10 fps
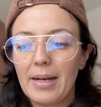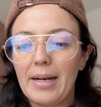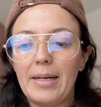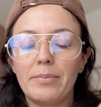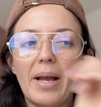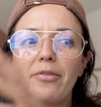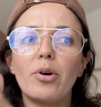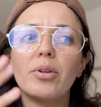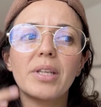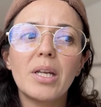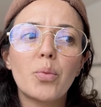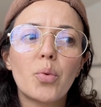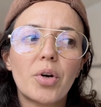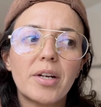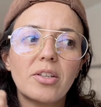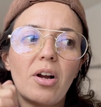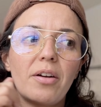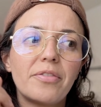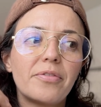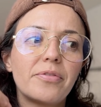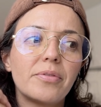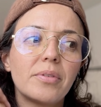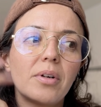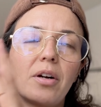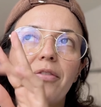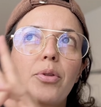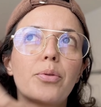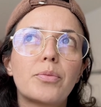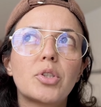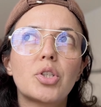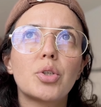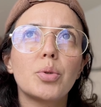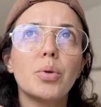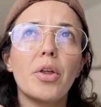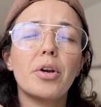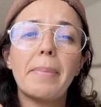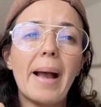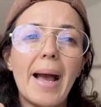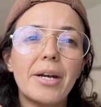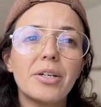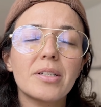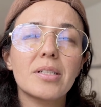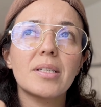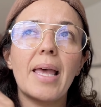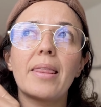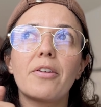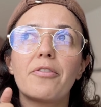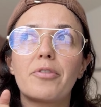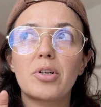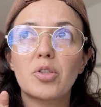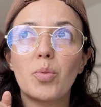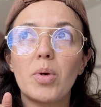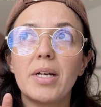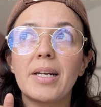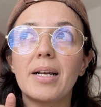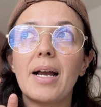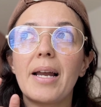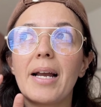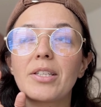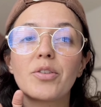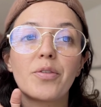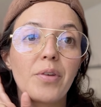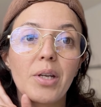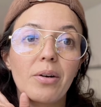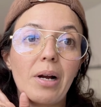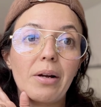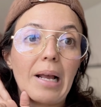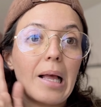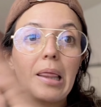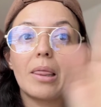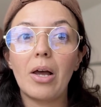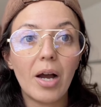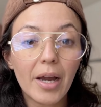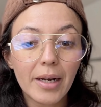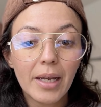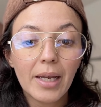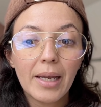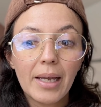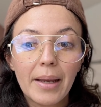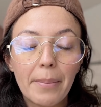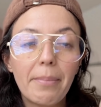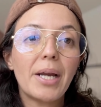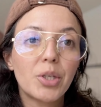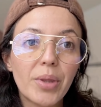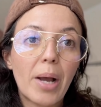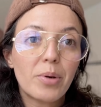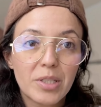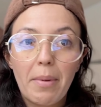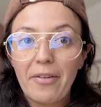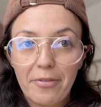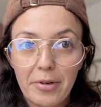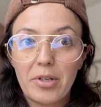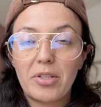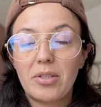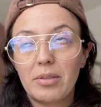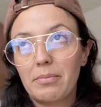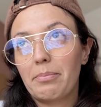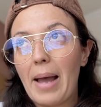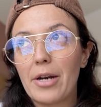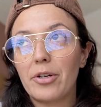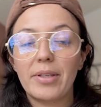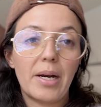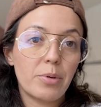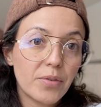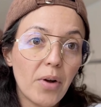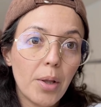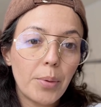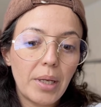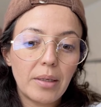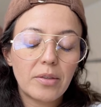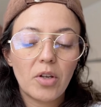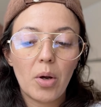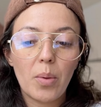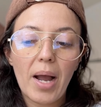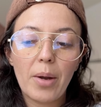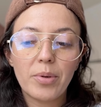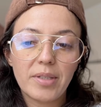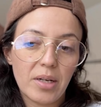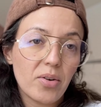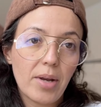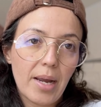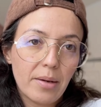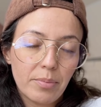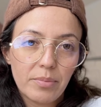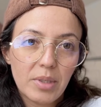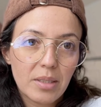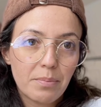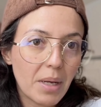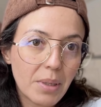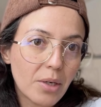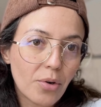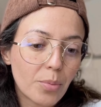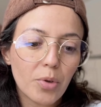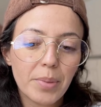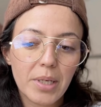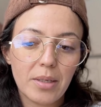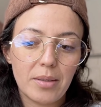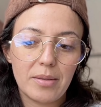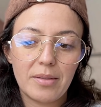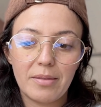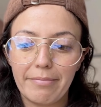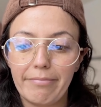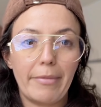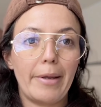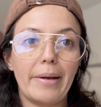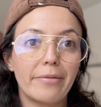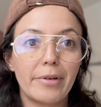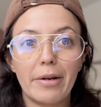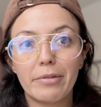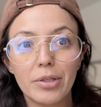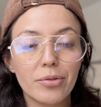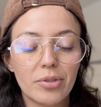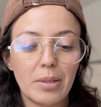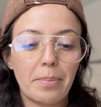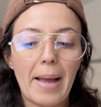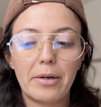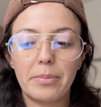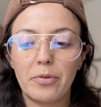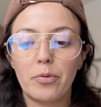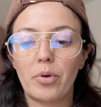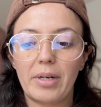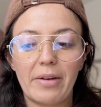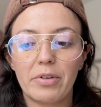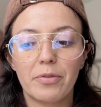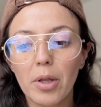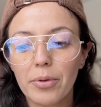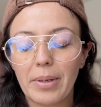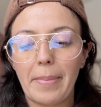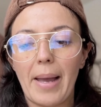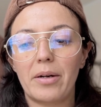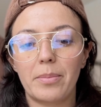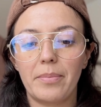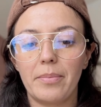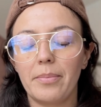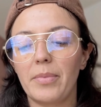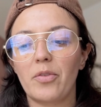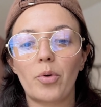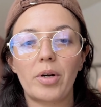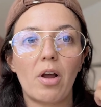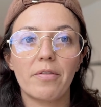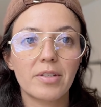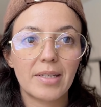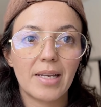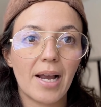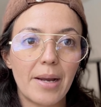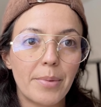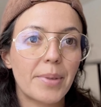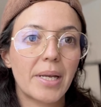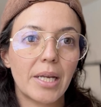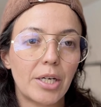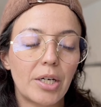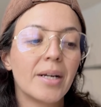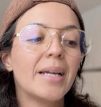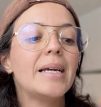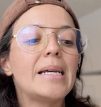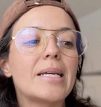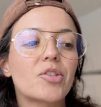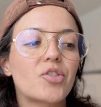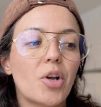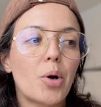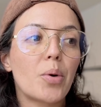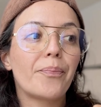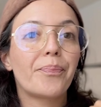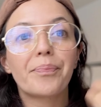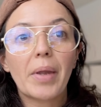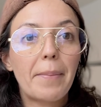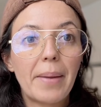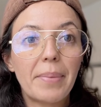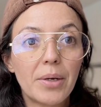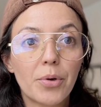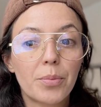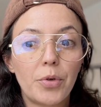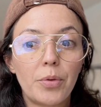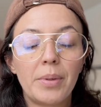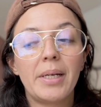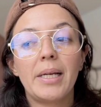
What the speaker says: I've only worked off of 2 other patterns, and the first one I had to figure out a lot. Mind you, that was first pattern that I was following. So I was like, okay, this may be normal because I've never used a pattern before, never followed a pattern before, and obviously I'm a beginner. So maybe normal.